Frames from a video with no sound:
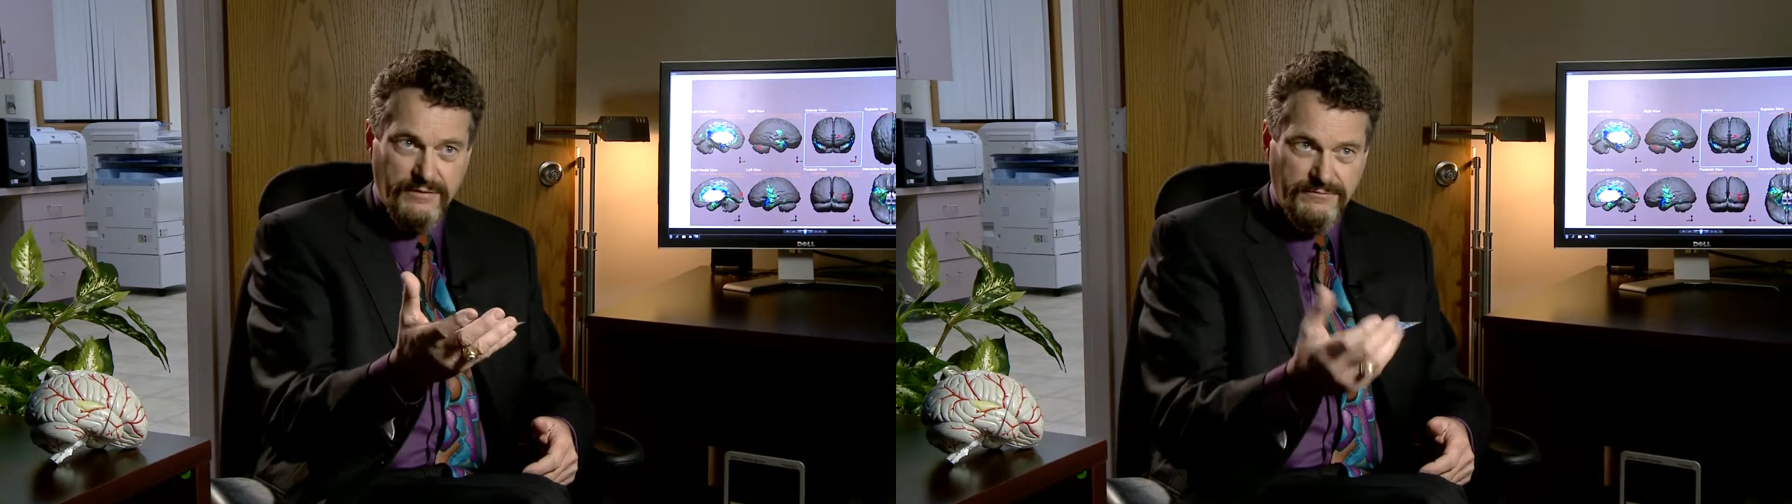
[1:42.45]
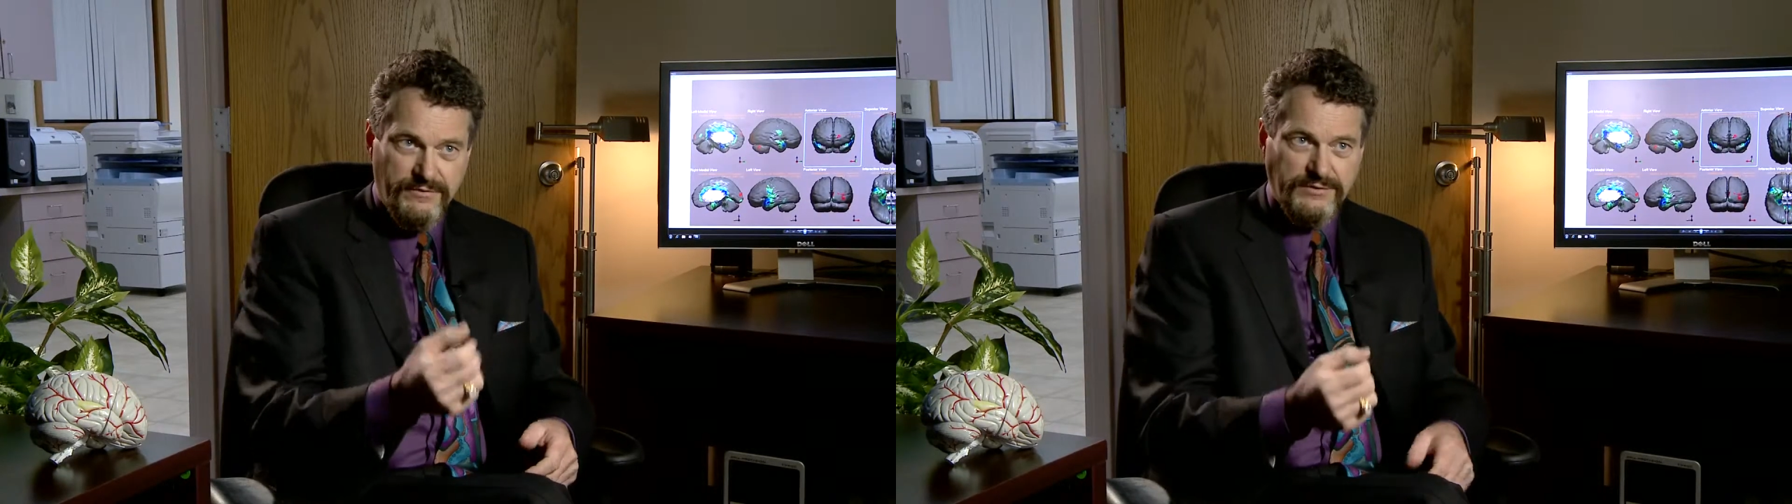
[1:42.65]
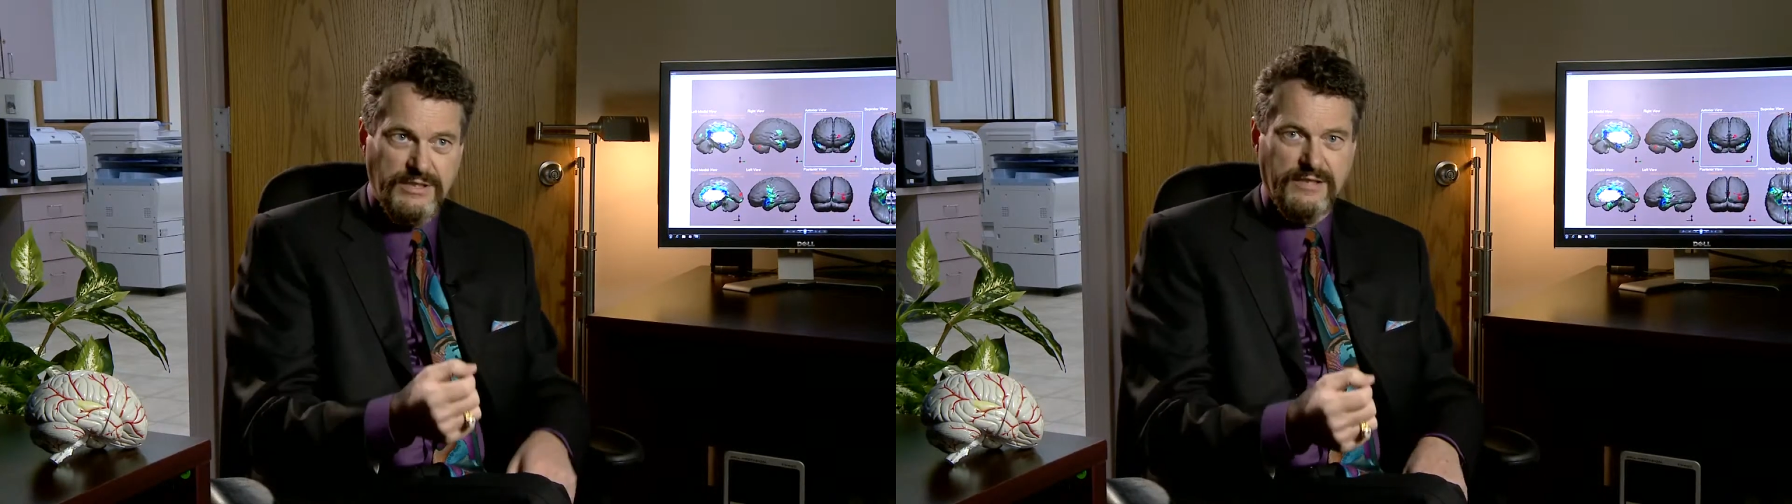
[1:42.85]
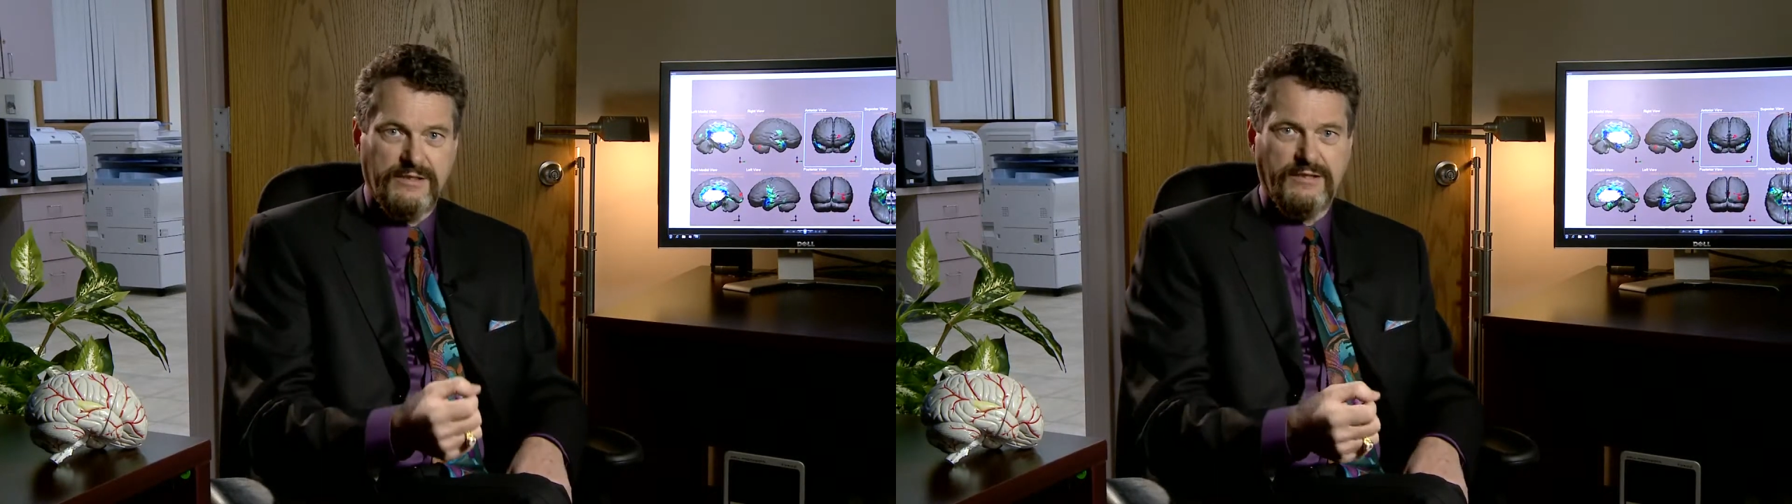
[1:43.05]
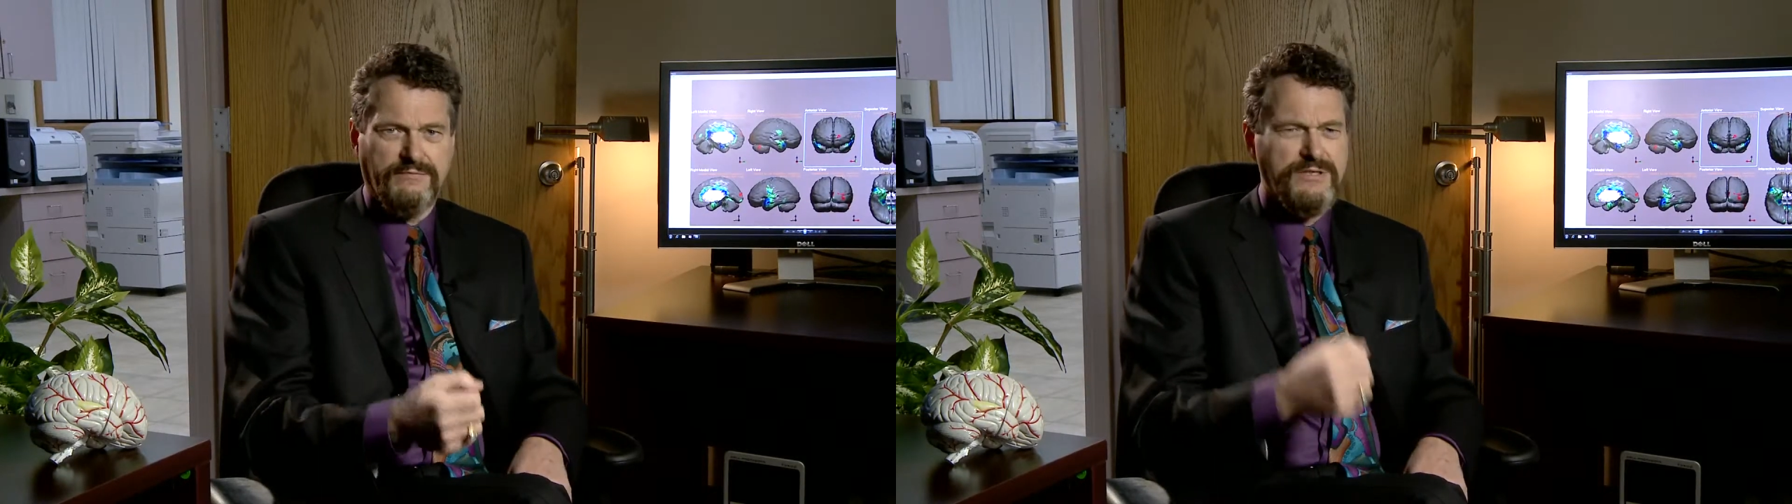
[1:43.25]
for
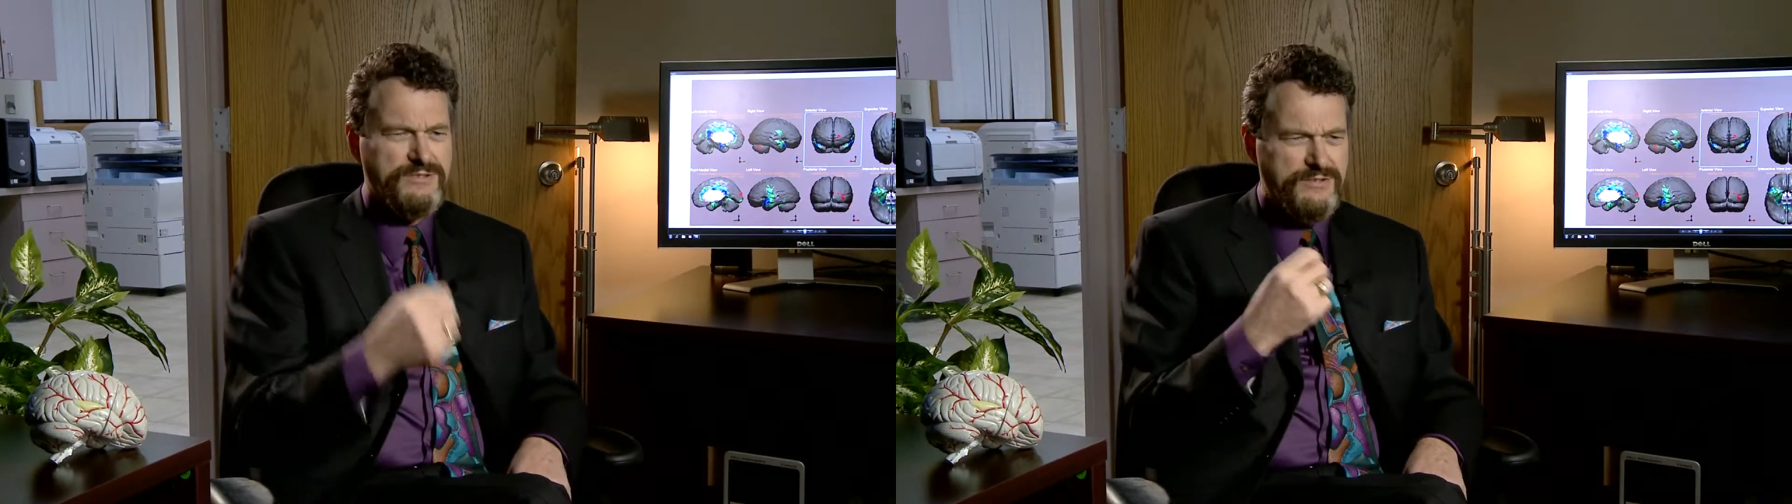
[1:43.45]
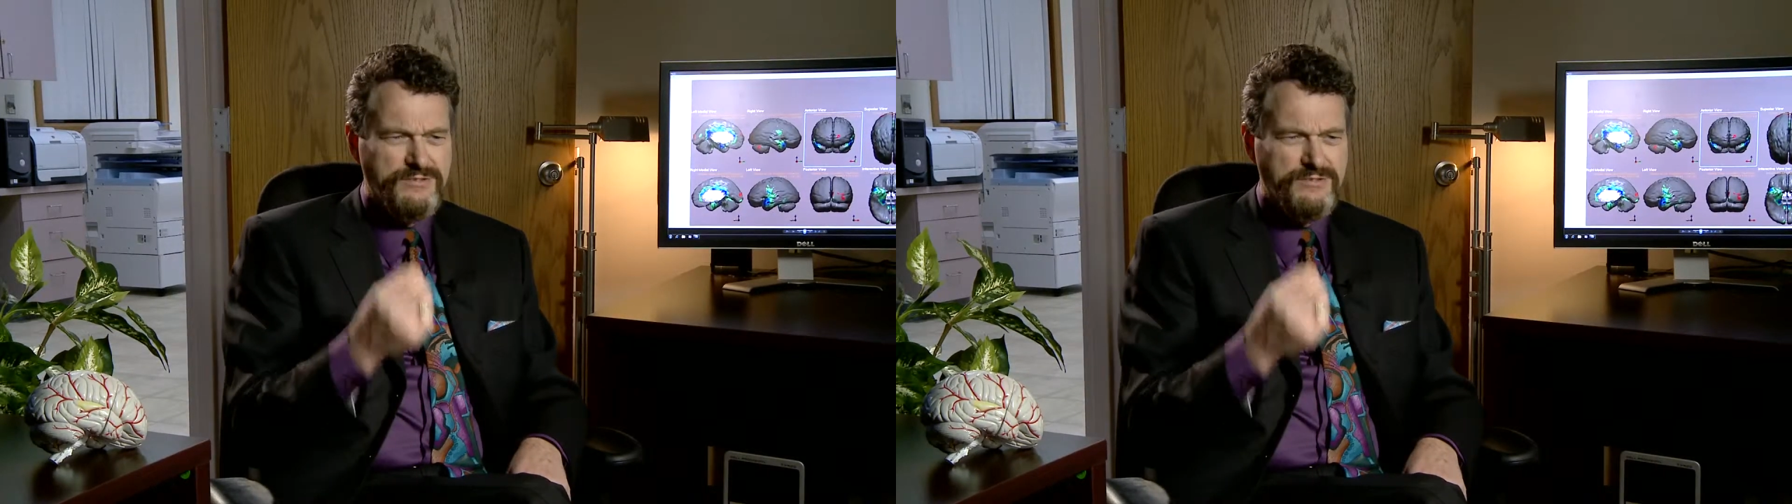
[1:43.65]
exactly that reason,